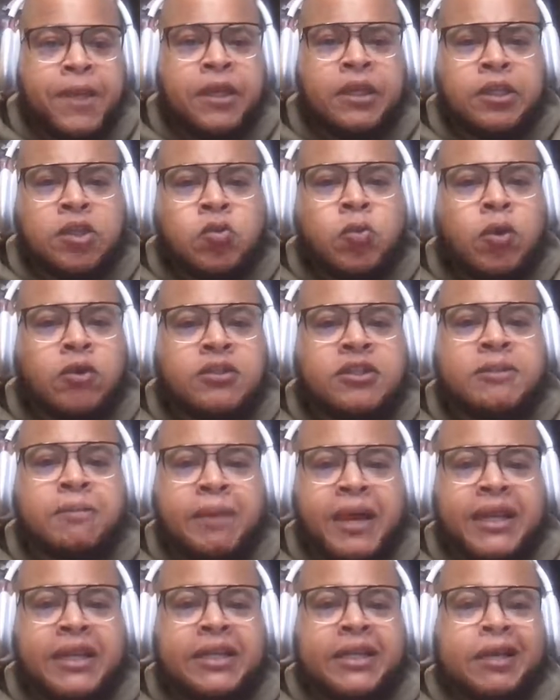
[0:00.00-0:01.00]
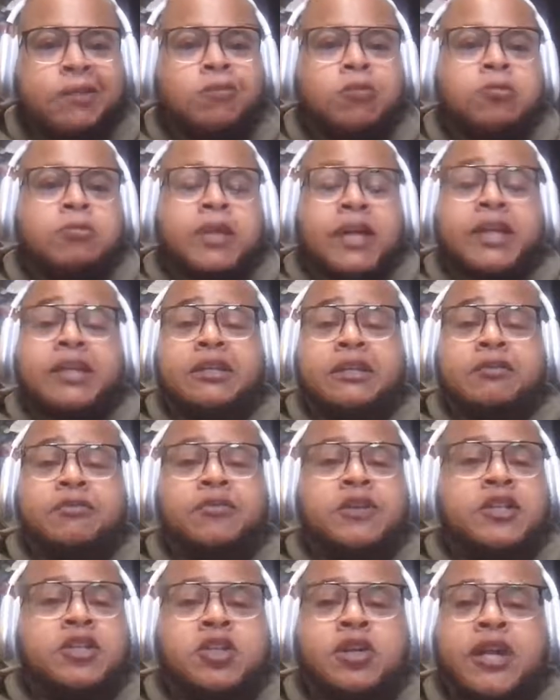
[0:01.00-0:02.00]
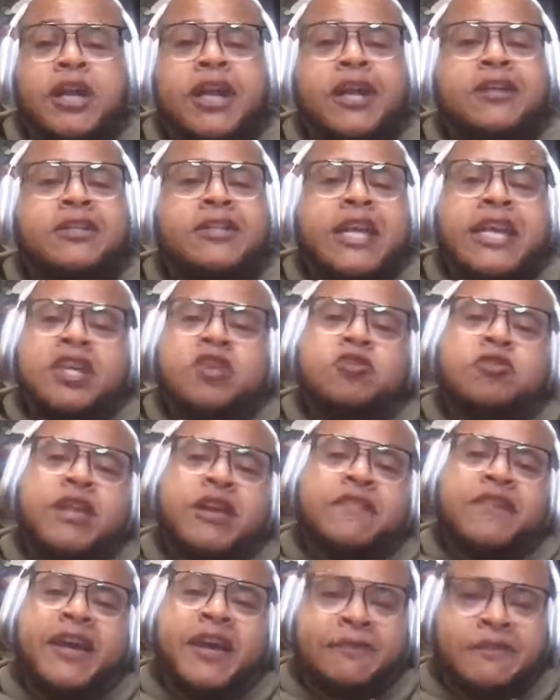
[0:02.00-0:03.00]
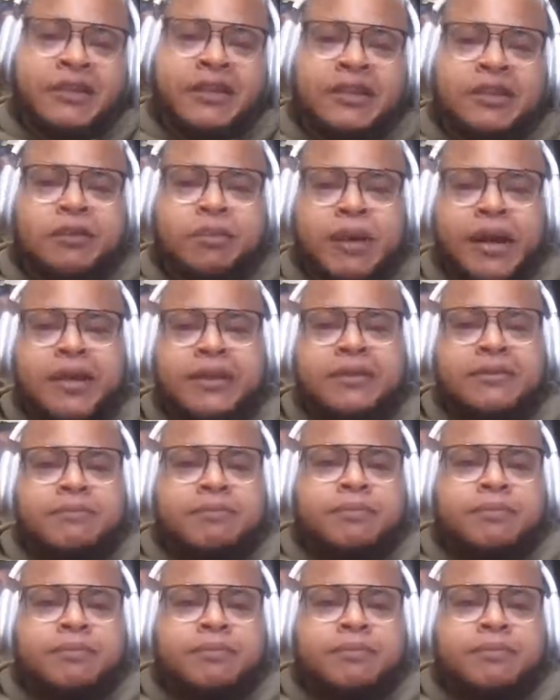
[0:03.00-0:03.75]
You want somebody in that room that can defend your character and you never have to hear about it.